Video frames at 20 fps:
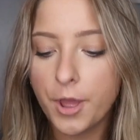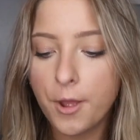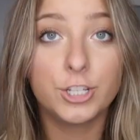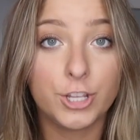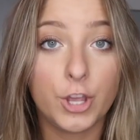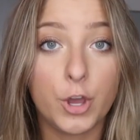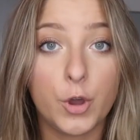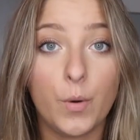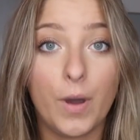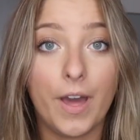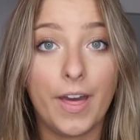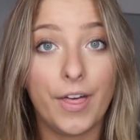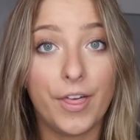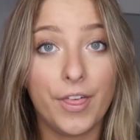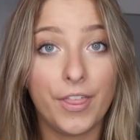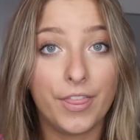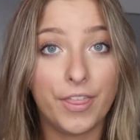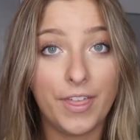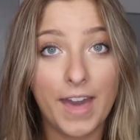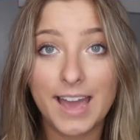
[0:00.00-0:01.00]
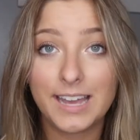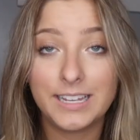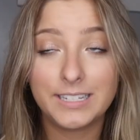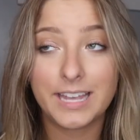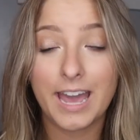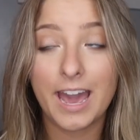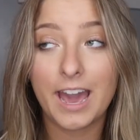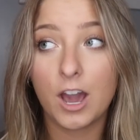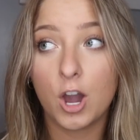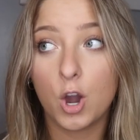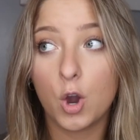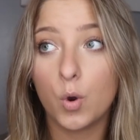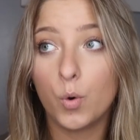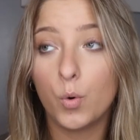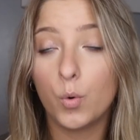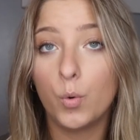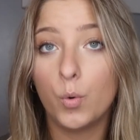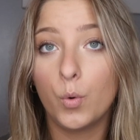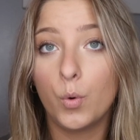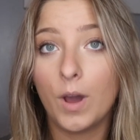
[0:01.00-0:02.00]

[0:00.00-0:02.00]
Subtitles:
So that is how